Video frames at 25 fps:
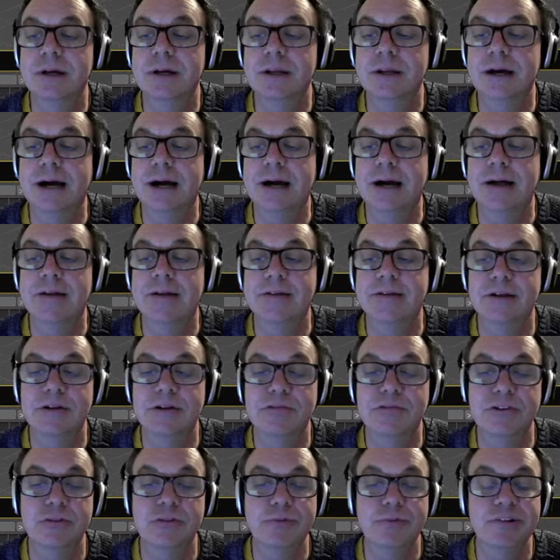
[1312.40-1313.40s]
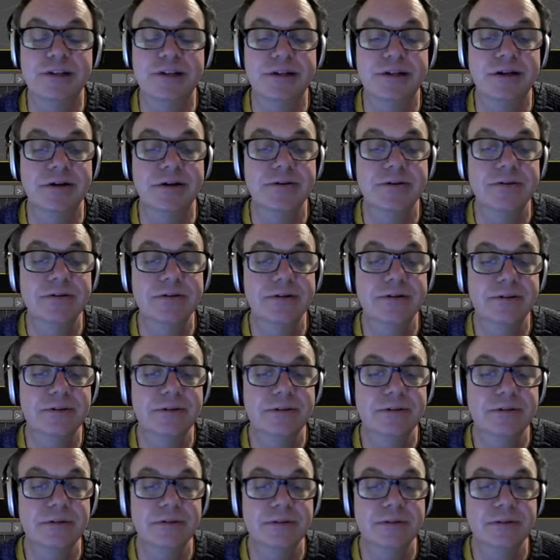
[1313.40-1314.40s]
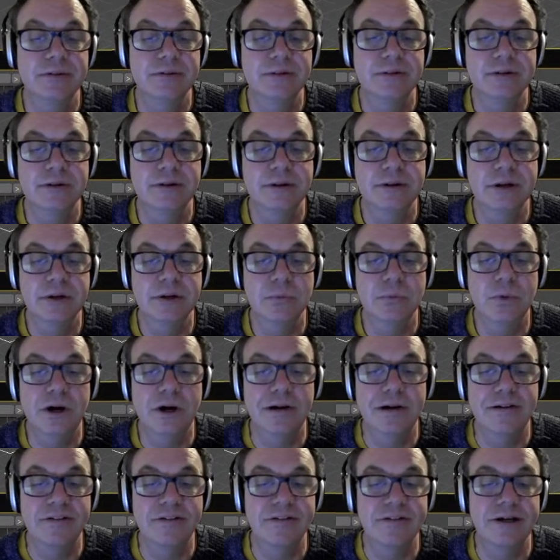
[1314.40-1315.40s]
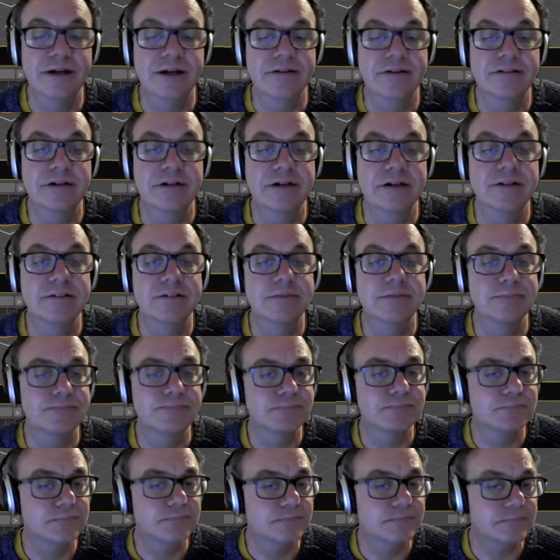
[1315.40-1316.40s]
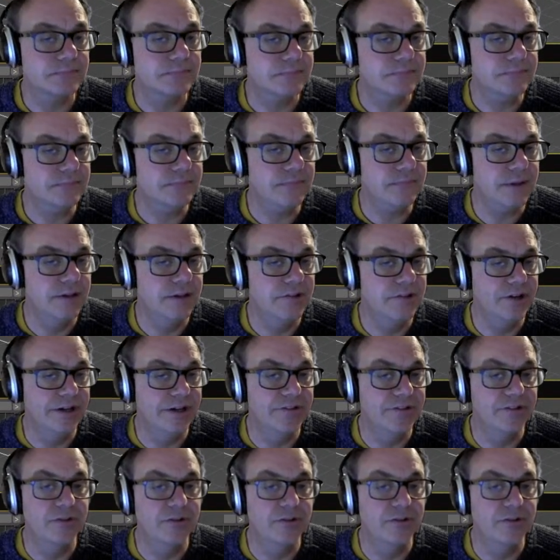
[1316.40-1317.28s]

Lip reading: to add an arithmetic node and wire it to the X size. Change it to